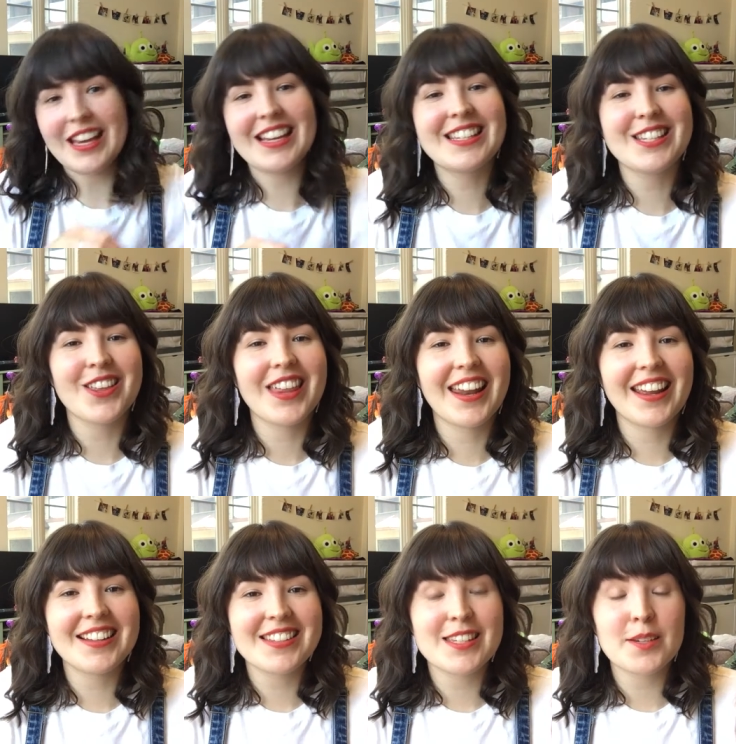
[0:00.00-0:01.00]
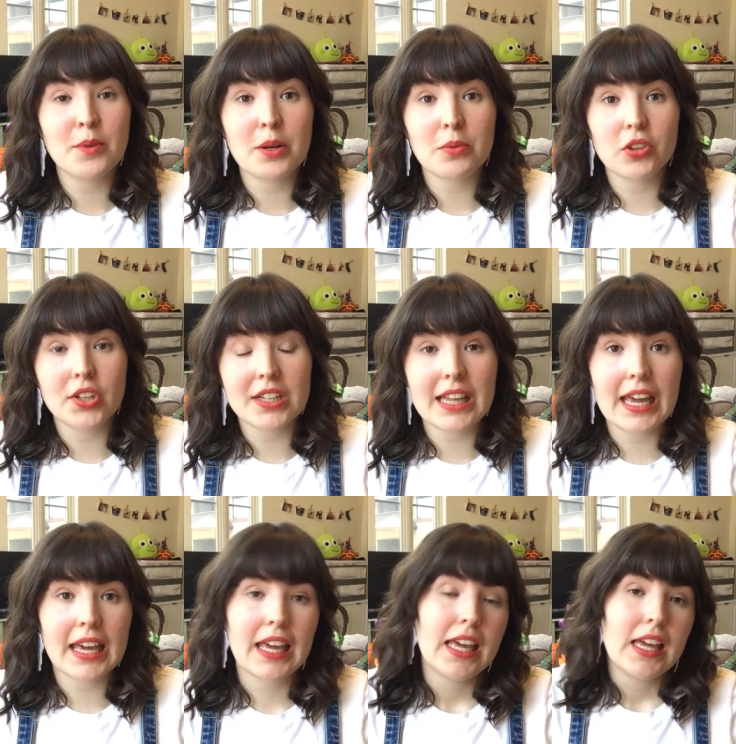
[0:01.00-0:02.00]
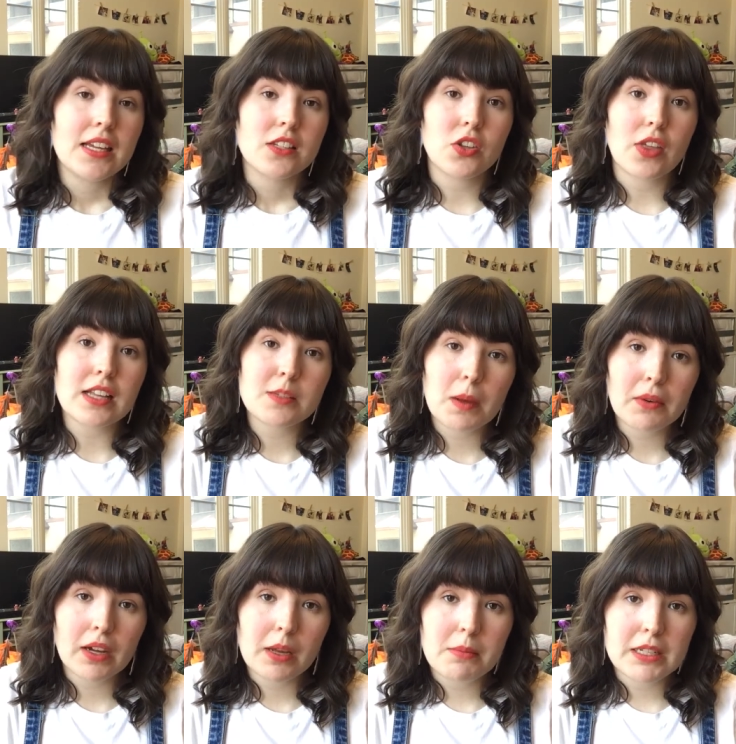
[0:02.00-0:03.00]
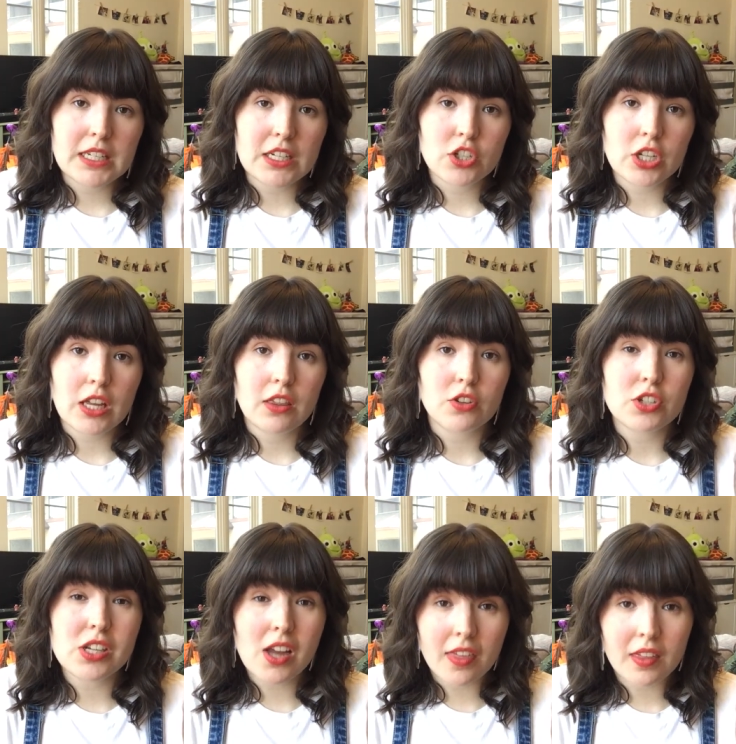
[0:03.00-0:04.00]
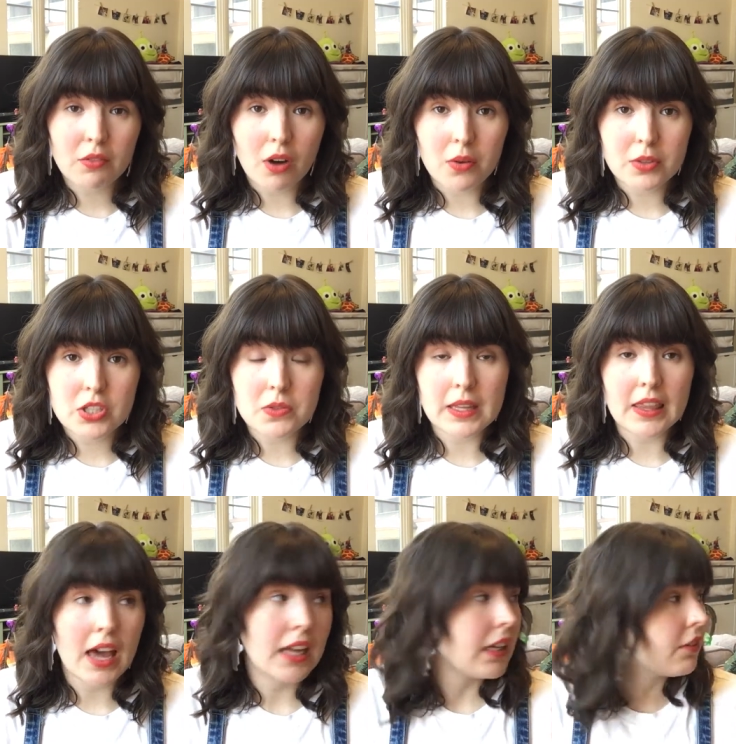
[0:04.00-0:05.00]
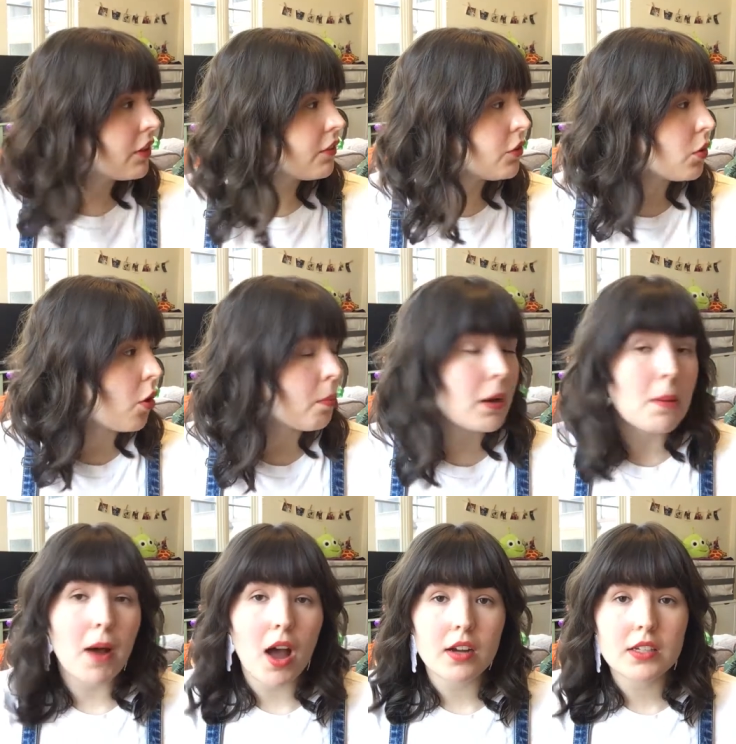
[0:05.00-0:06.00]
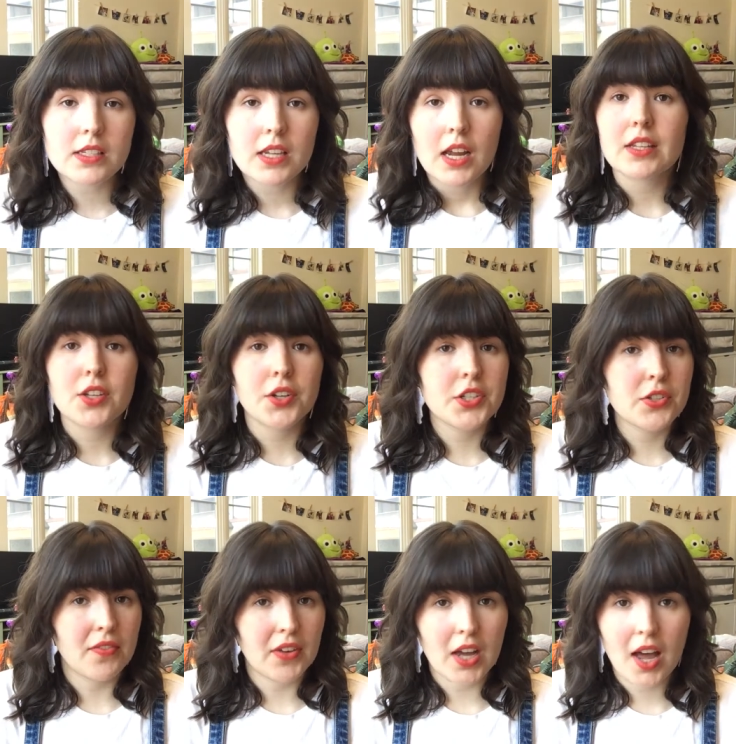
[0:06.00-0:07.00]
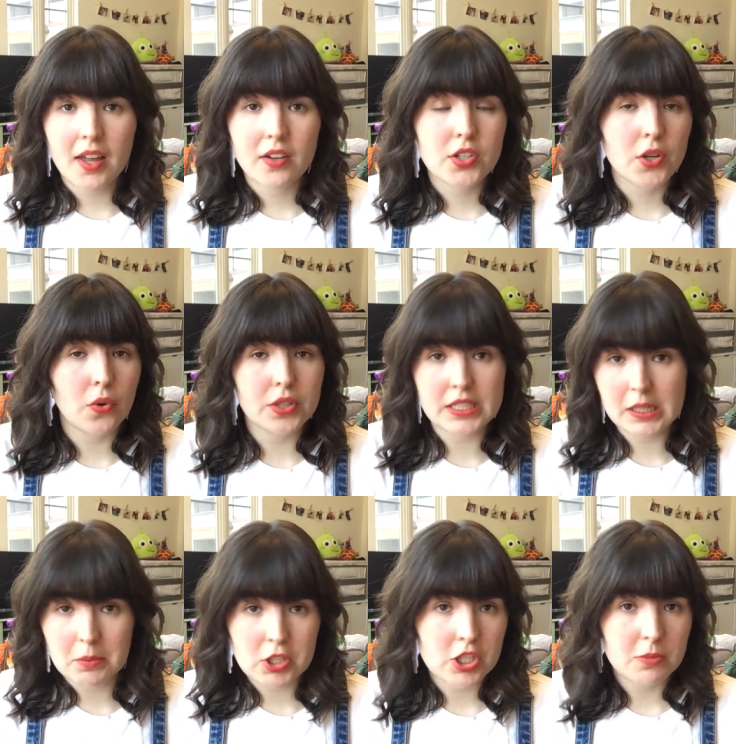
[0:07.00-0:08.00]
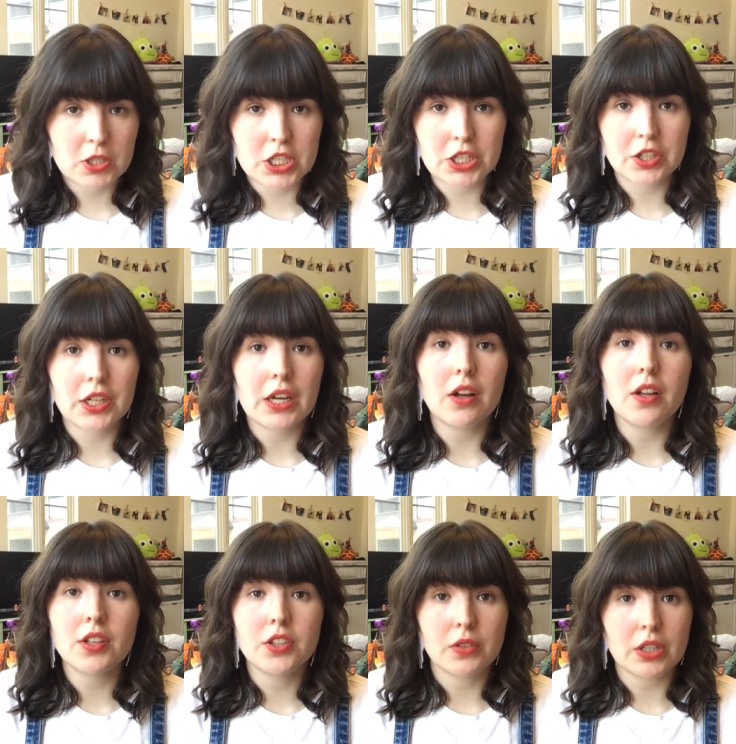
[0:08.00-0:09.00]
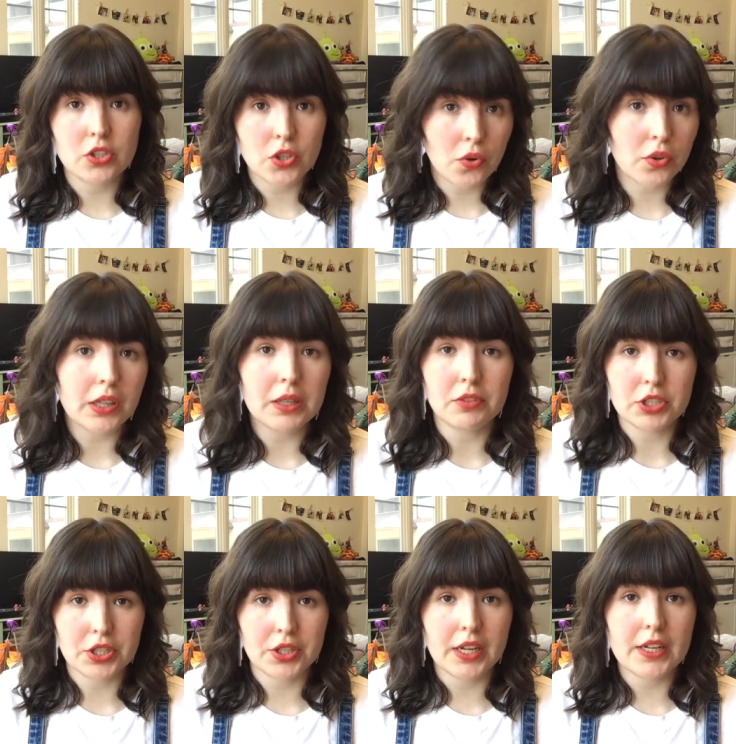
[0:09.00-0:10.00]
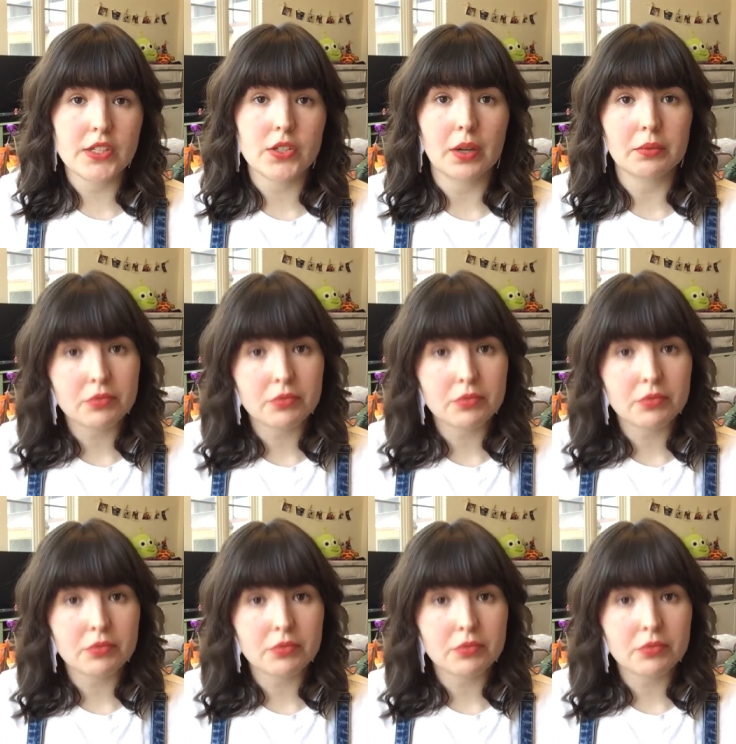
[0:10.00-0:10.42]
this so that I could see what it would look like. So that's my recommendation. There's nothing wrong with doing that. Even if you open a box, as long as you haven't cut or damaged the material, you can totally return it. So I